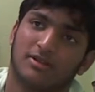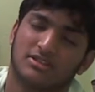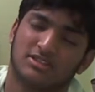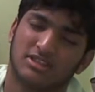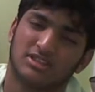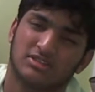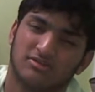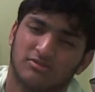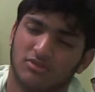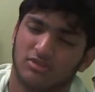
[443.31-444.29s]
6
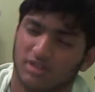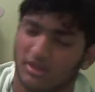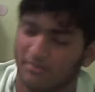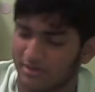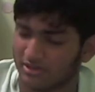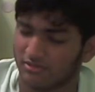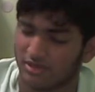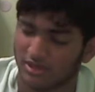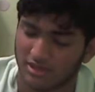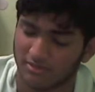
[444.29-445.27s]
words. I picked 3.
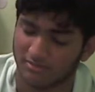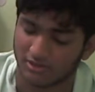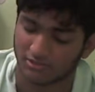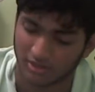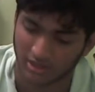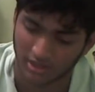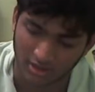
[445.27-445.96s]
He picked 3.